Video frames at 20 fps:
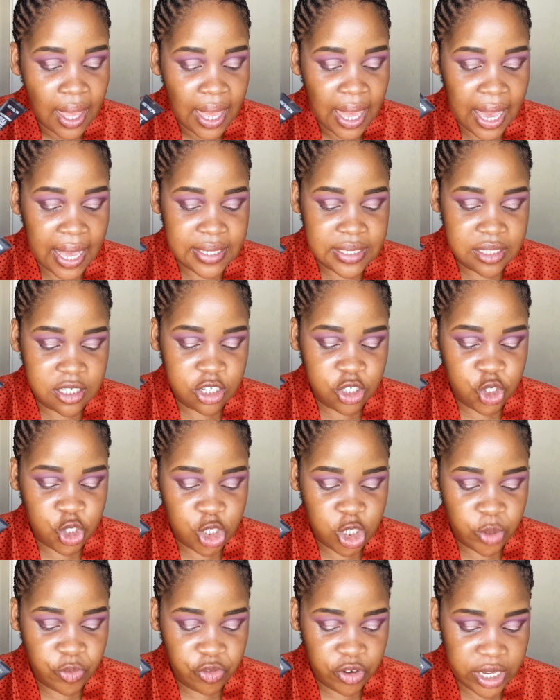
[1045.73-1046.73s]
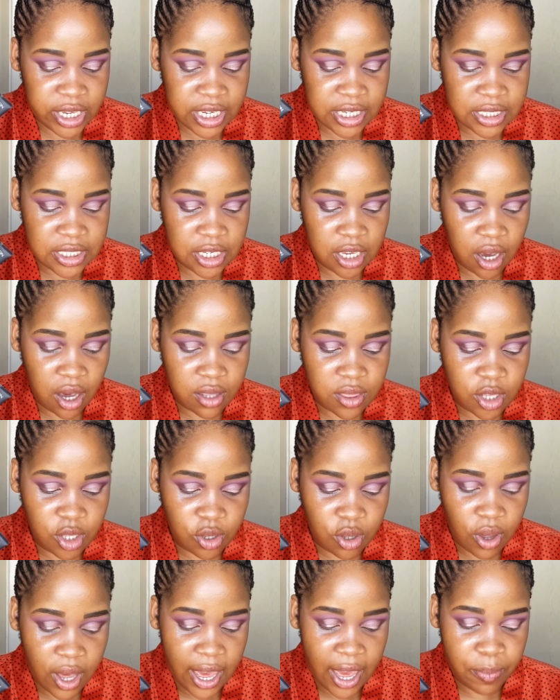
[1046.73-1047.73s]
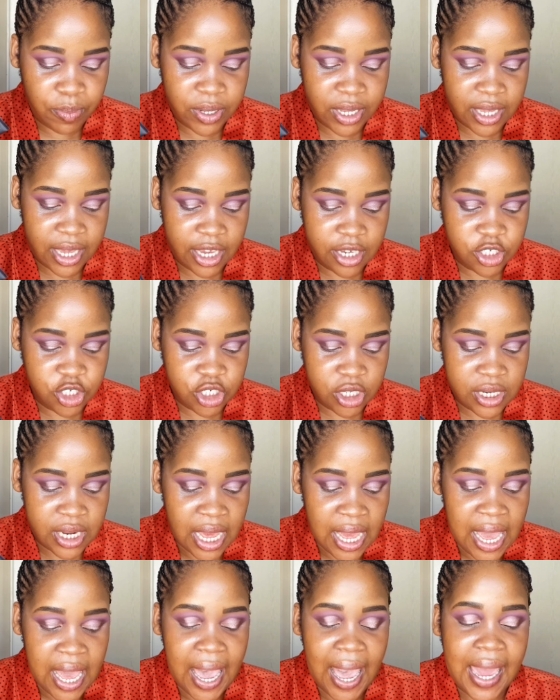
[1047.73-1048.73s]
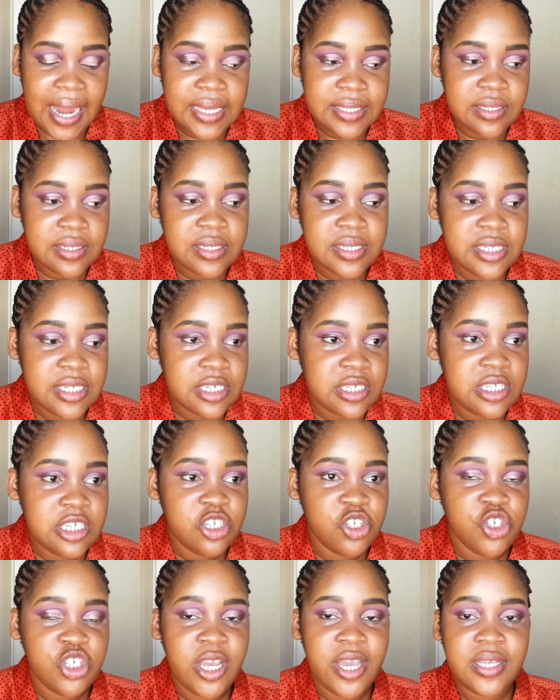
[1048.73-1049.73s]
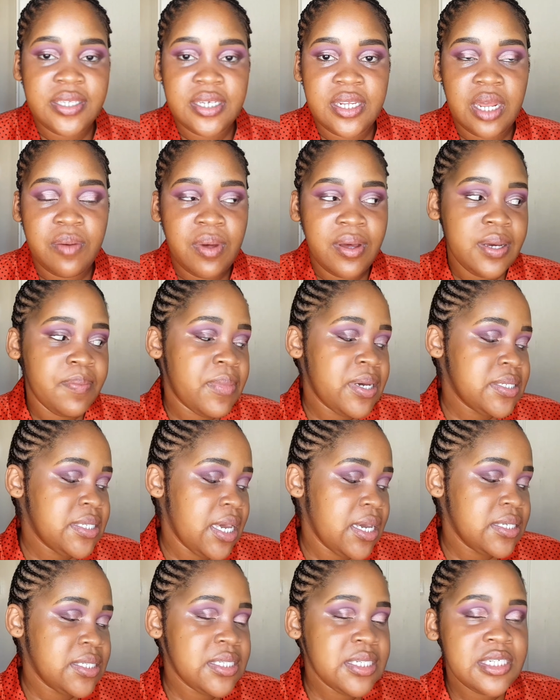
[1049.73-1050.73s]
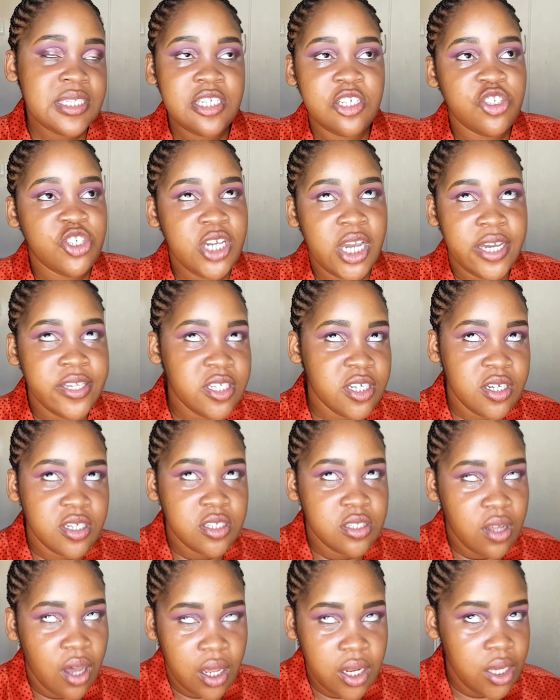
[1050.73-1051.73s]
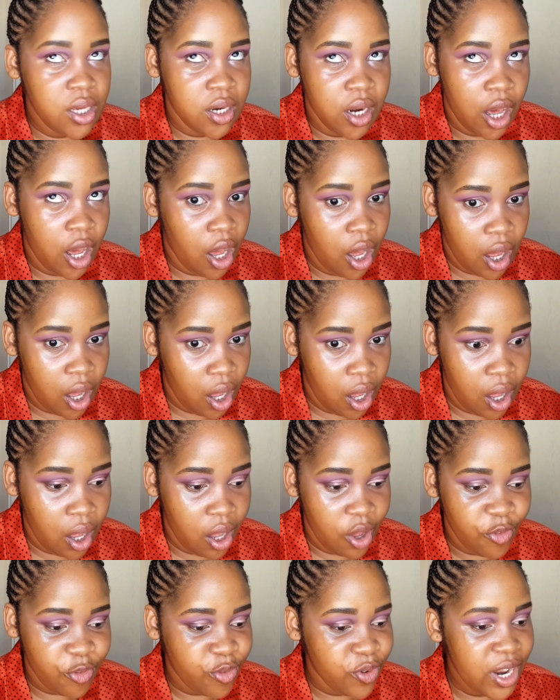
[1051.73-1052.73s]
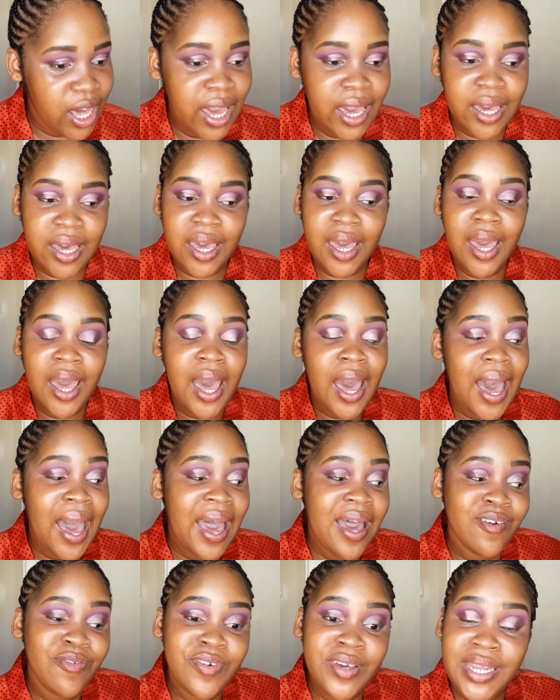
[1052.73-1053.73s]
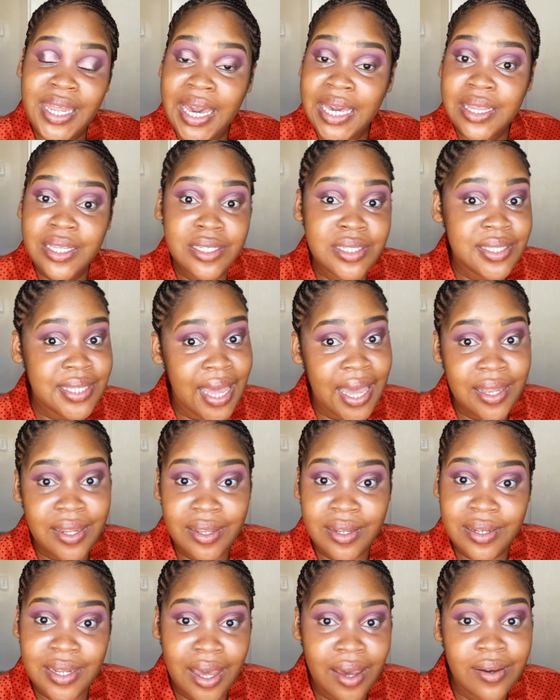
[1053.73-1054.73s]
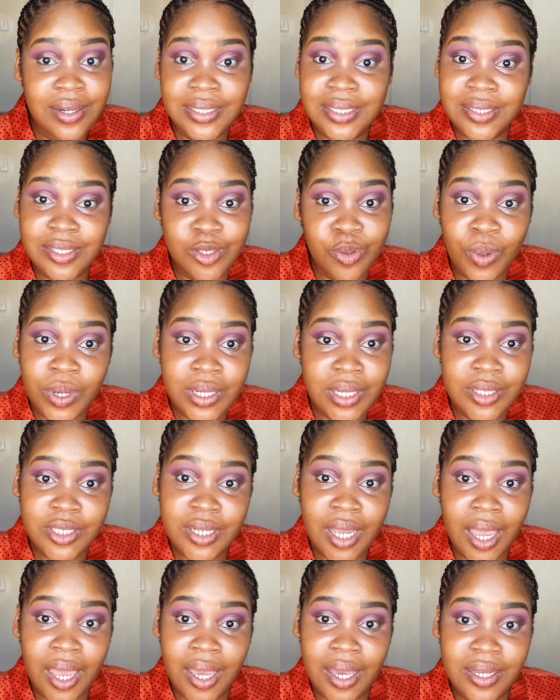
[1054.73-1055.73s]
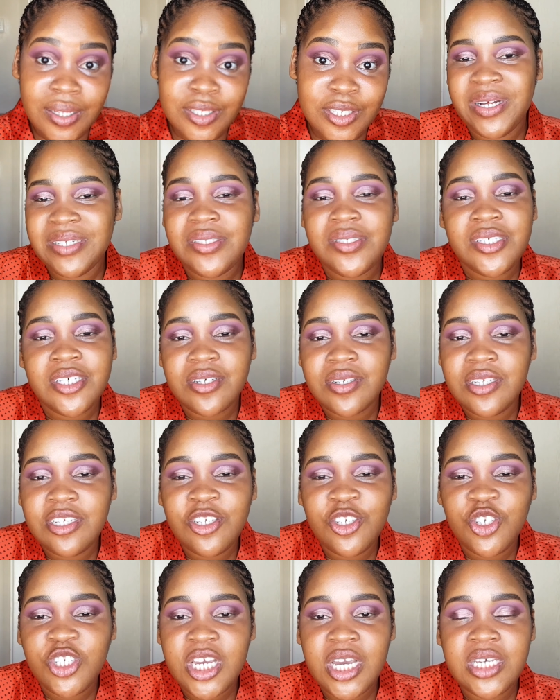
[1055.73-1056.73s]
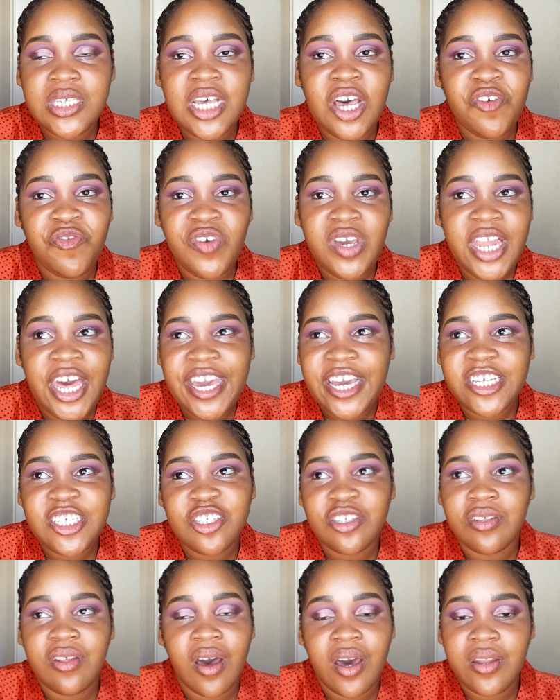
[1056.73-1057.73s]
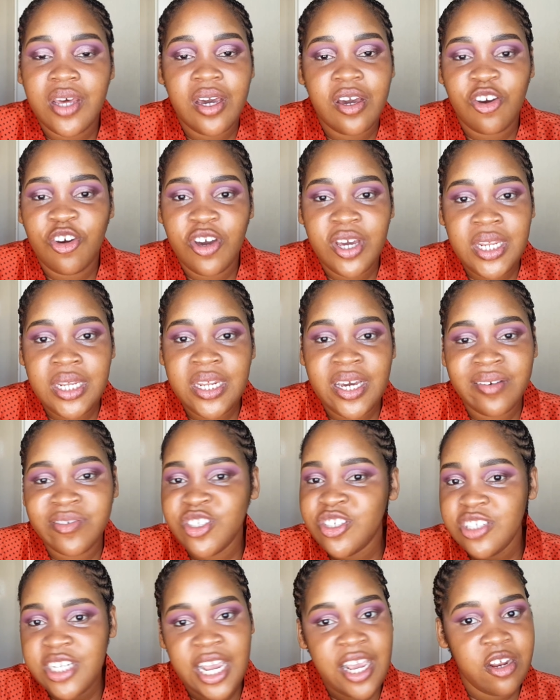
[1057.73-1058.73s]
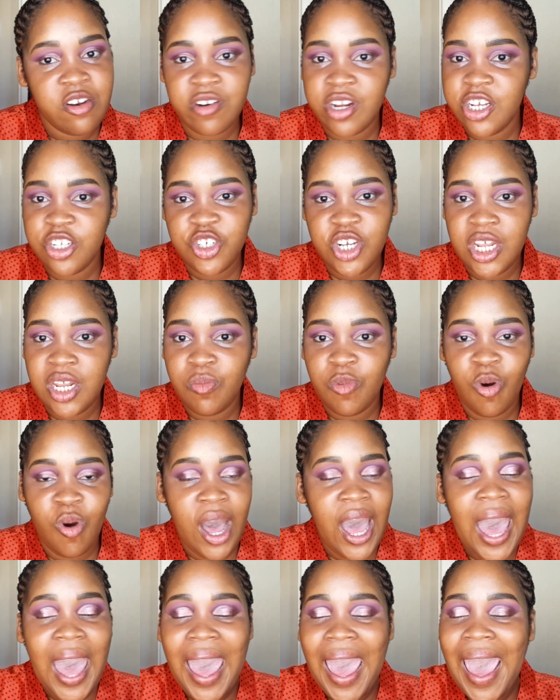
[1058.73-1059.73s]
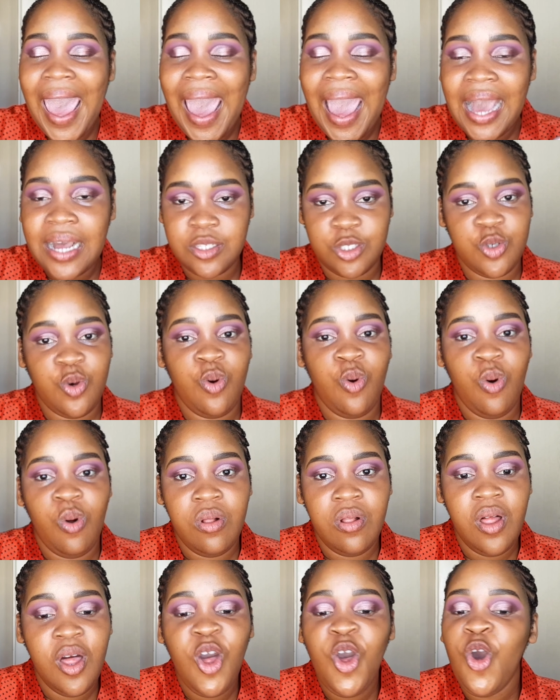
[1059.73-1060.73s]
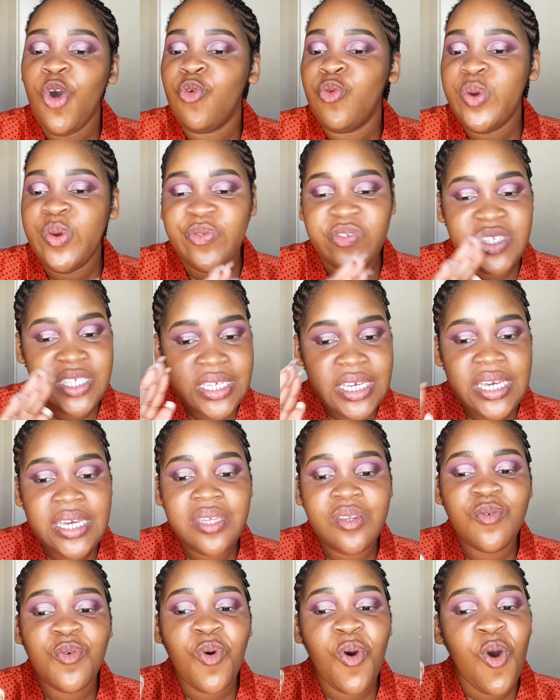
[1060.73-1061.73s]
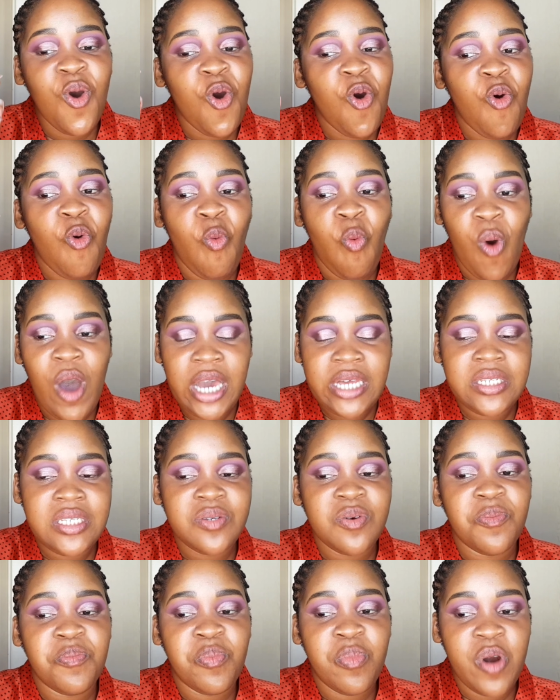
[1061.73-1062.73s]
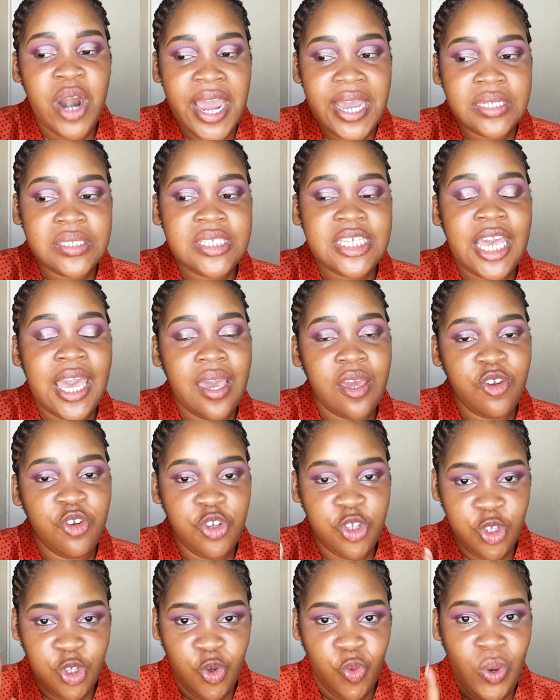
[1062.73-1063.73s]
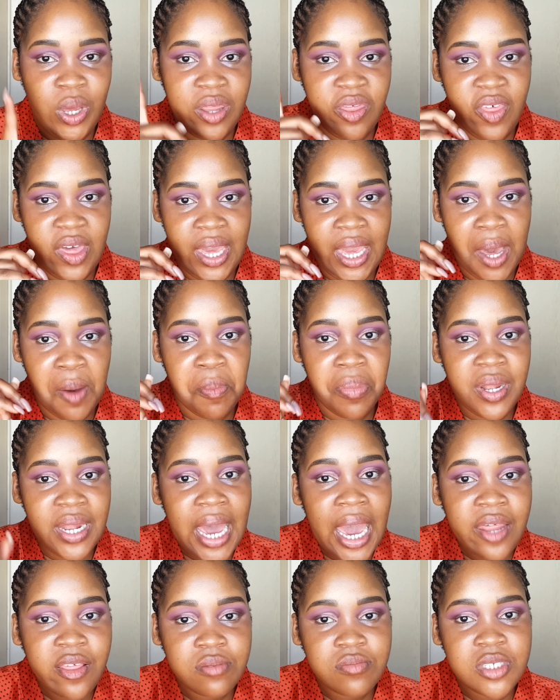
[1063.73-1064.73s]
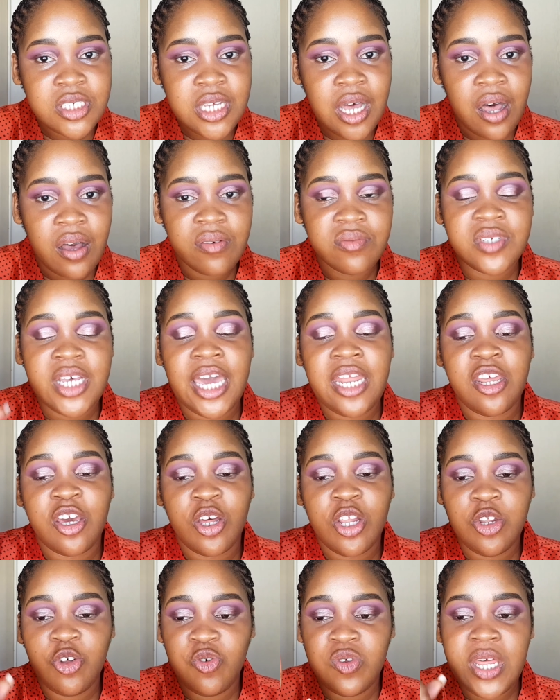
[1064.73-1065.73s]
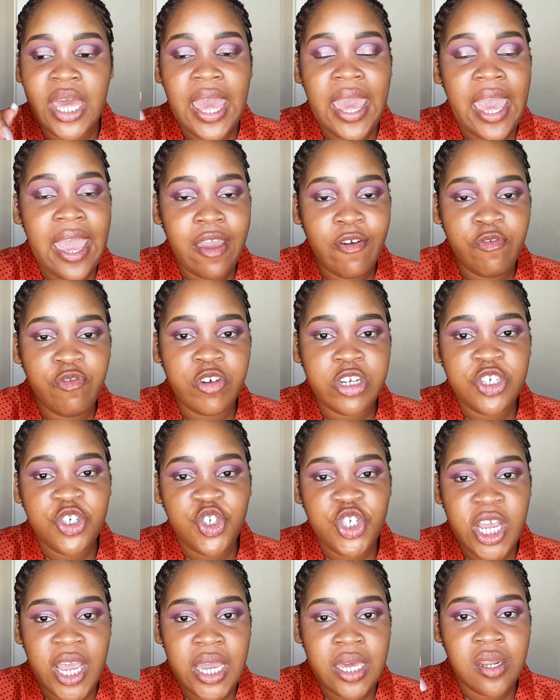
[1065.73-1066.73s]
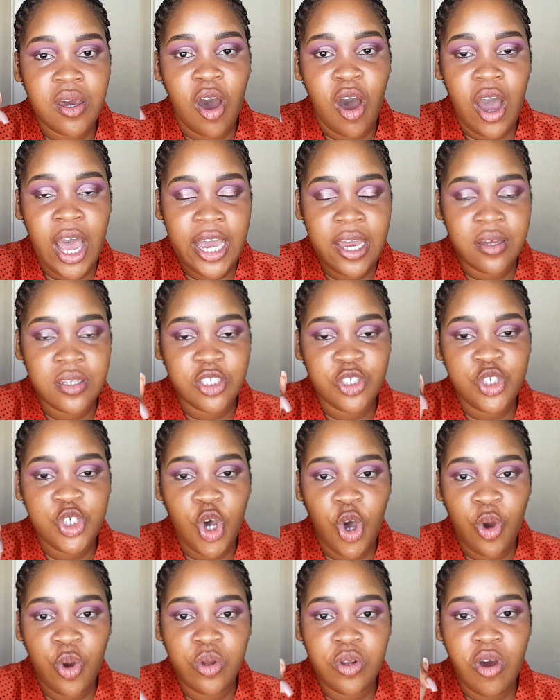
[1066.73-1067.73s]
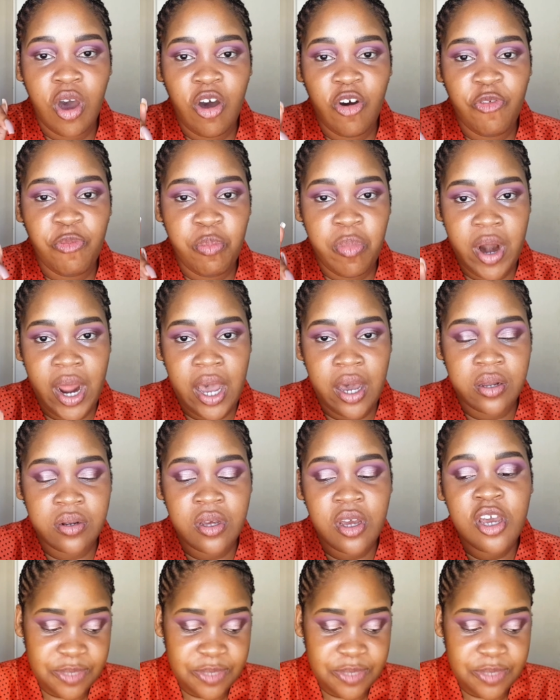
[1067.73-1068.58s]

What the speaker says: It's in a tube for easy on-the-go application, and it's in 16 shades. And I must say 16 shades is not enough. Like, I feel like the standard now is 20 shades. The 16 shades, I feel like it's not a good enough shade range anymore at all. We've seen what brands can do when they apply themselves and include every shade and tone of brown.